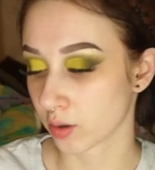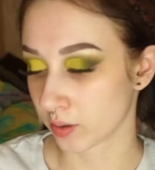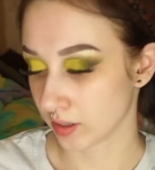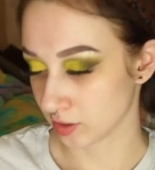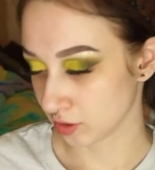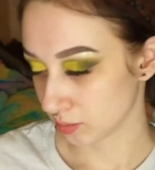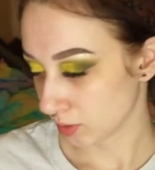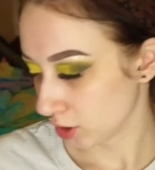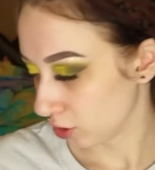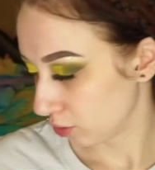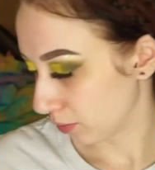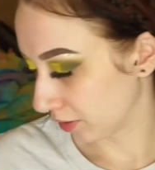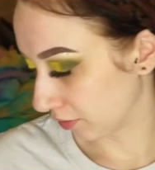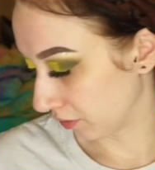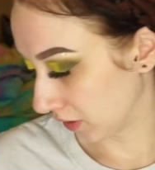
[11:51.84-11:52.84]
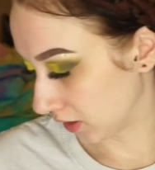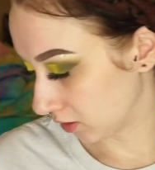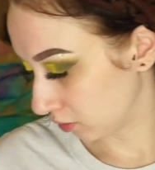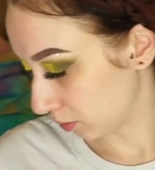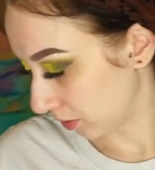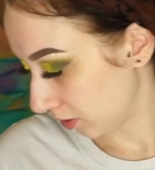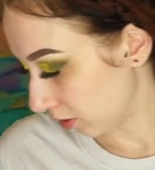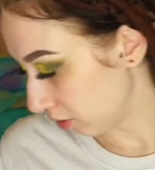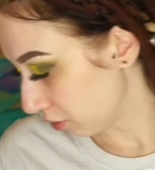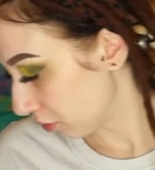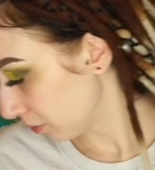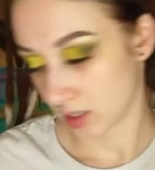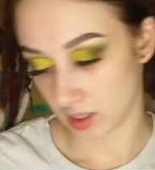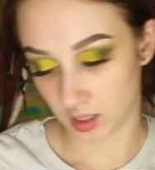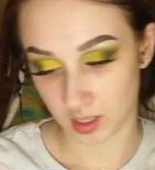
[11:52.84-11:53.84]
Okay, so I'm gonna do my face with
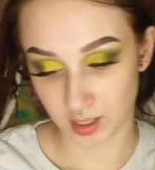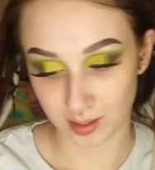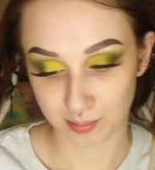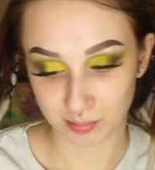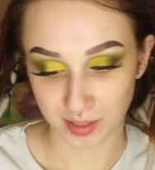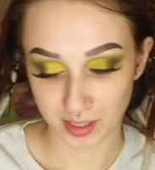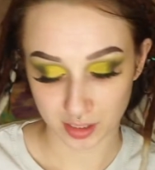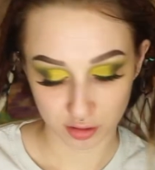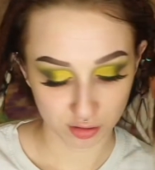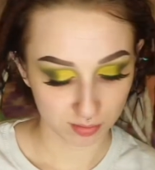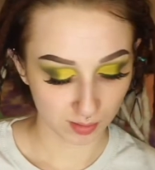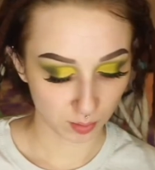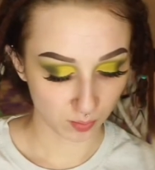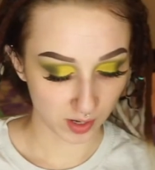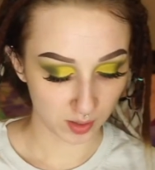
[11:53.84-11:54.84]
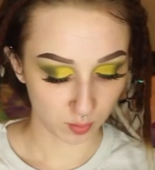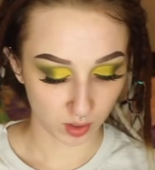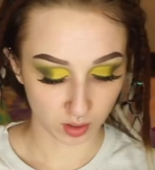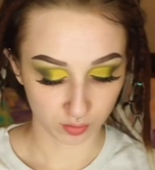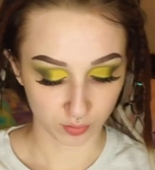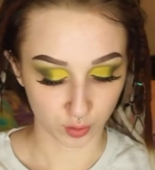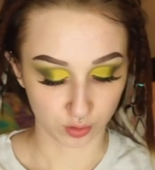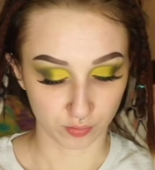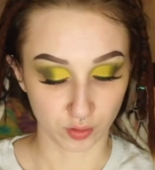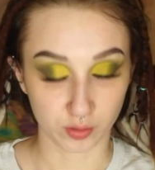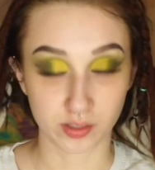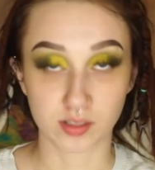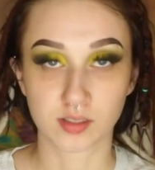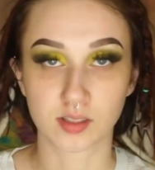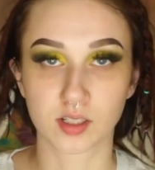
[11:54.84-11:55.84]
you. I'm gonna use my Wet n Wild Photo
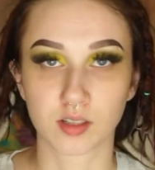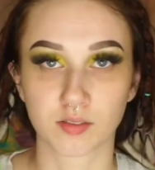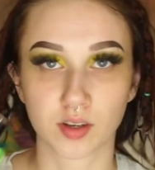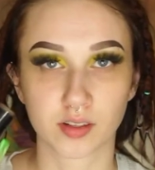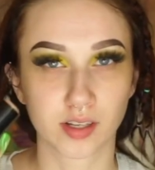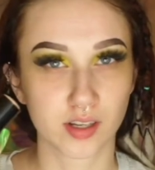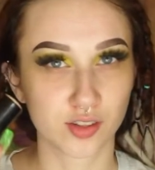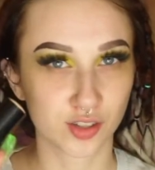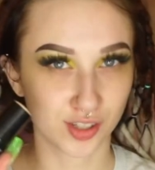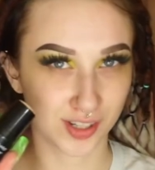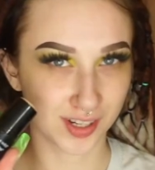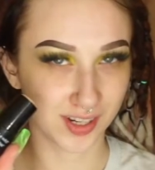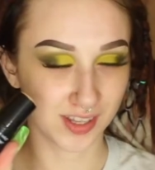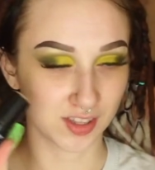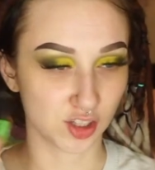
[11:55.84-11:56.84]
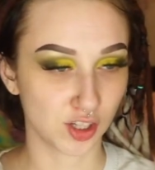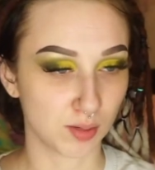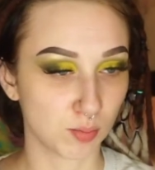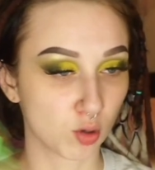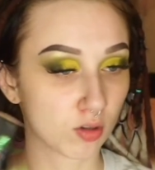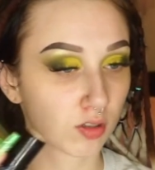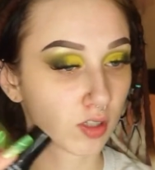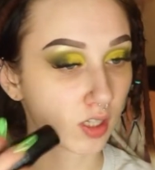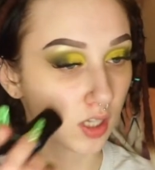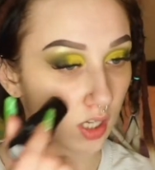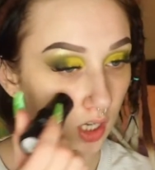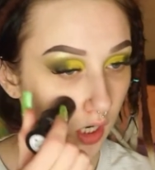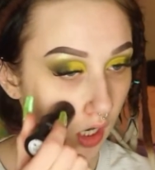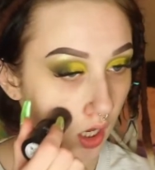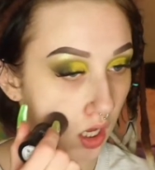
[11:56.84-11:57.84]
Focus Stick Foundation in the shade
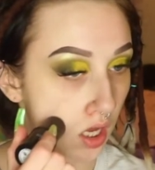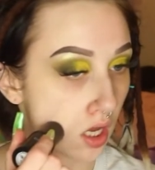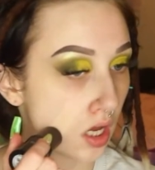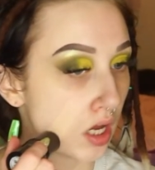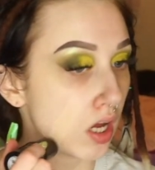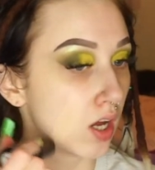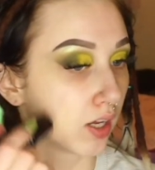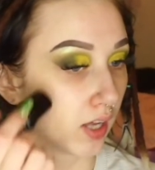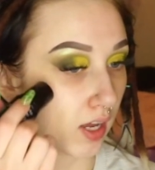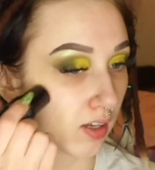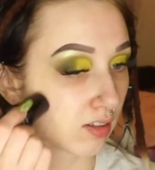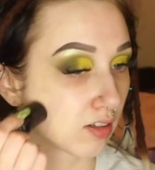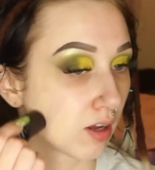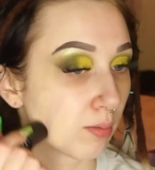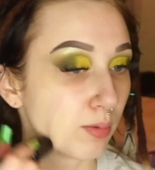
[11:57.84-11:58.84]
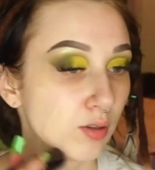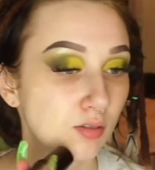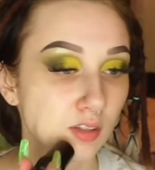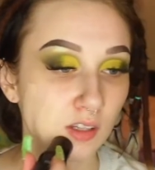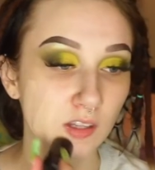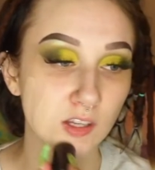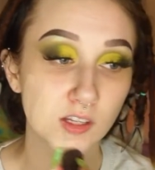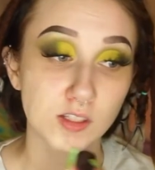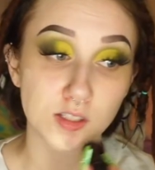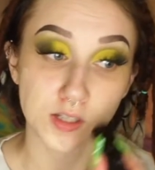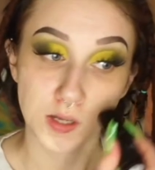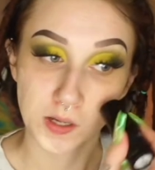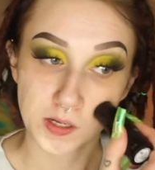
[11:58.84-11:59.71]
Porcelain. Can't stop using this.